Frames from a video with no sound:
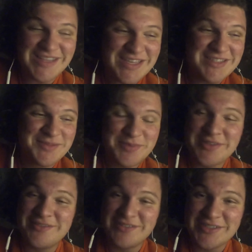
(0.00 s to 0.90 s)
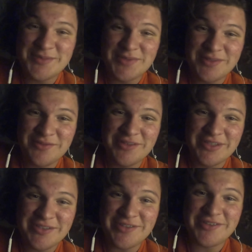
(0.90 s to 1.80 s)
it's been a really
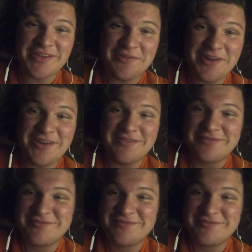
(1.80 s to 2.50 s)
interesting ride.